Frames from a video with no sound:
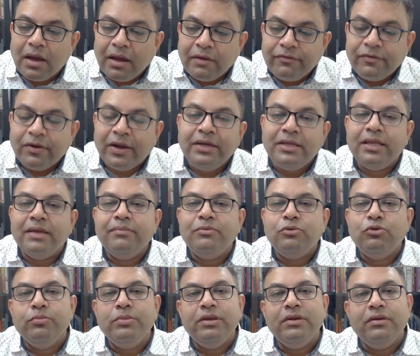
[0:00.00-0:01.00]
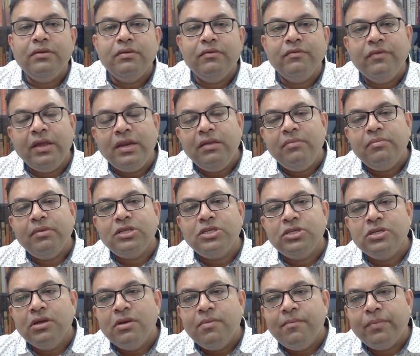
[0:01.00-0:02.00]
I find them to be very
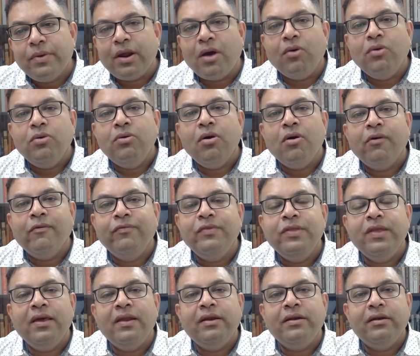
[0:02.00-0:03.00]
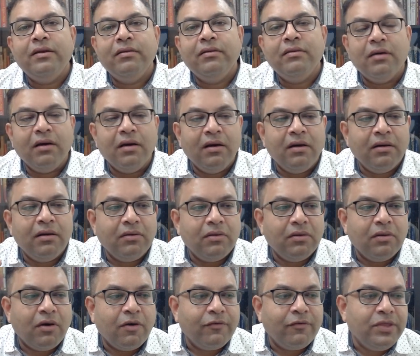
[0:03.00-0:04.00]
much proud of
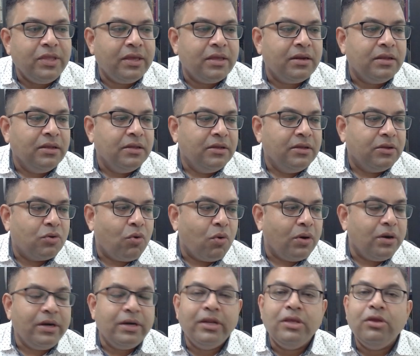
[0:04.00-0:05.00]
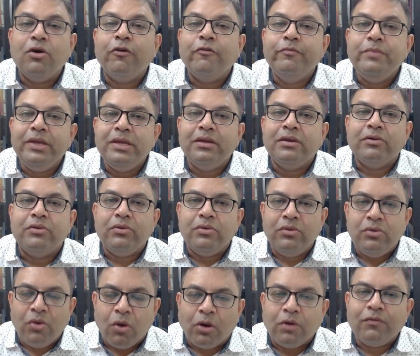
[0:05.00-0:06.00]
their quality of being
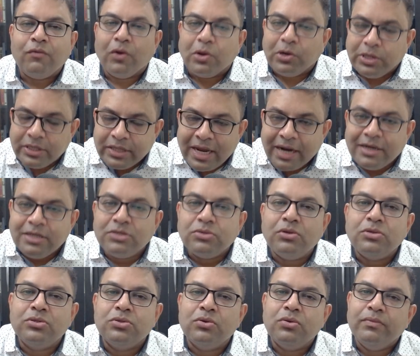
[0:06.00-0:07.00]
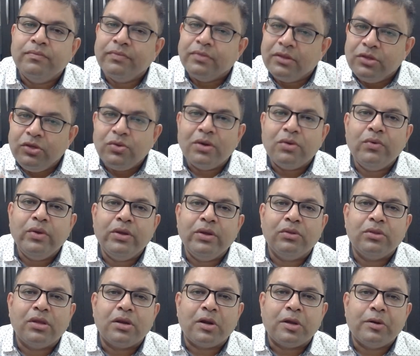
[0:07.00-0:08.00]
non-violent. That is also, you are going
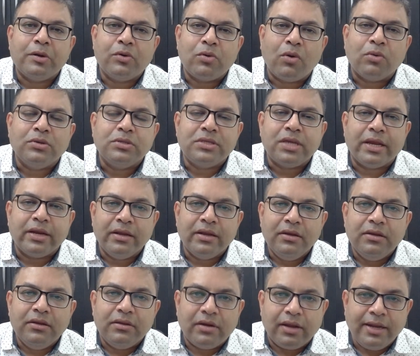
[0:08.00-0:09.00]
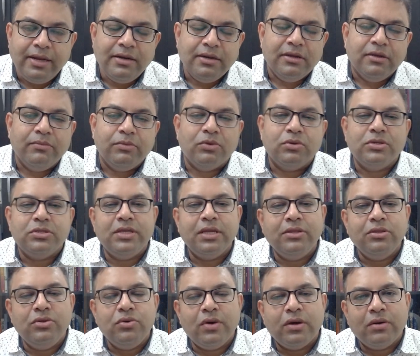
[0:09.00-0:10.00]
on the wrong side, right? Because
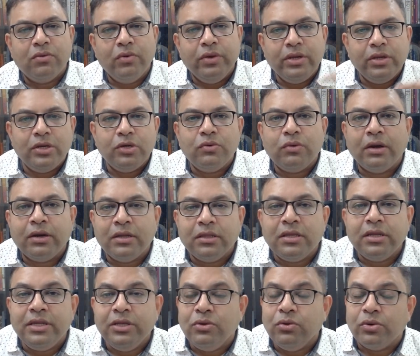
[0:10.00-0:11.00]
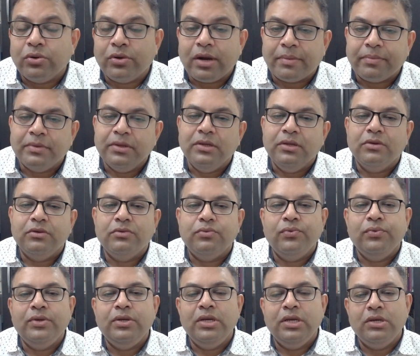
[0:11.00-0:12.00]
then you are going into another ego trap.
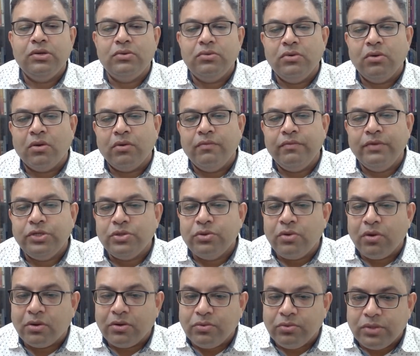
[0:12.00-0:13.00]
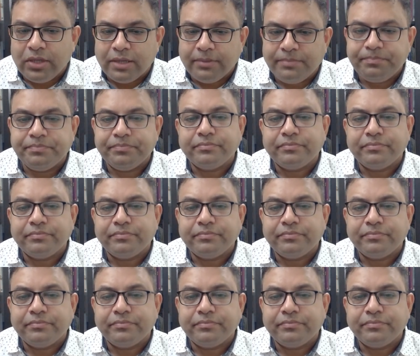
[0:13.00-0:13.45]
We should not do that.